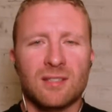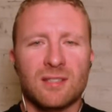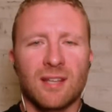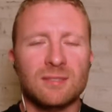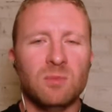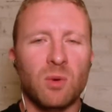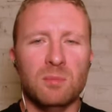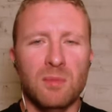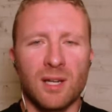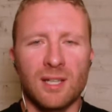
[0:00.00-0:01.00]
That's more
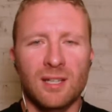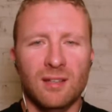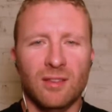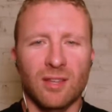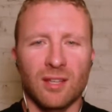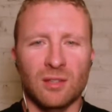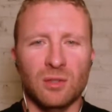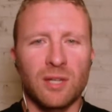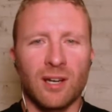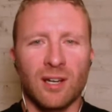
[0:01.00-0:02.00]
money than
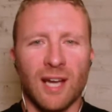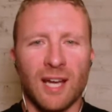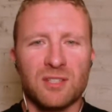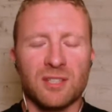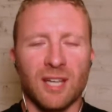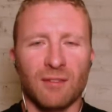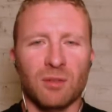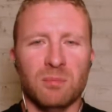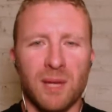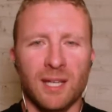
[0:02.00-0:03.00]
Lou Gehrig actually ever
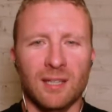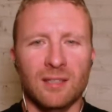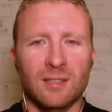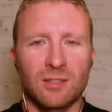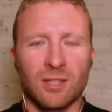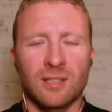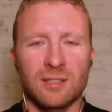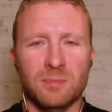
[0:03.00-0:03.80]
made during his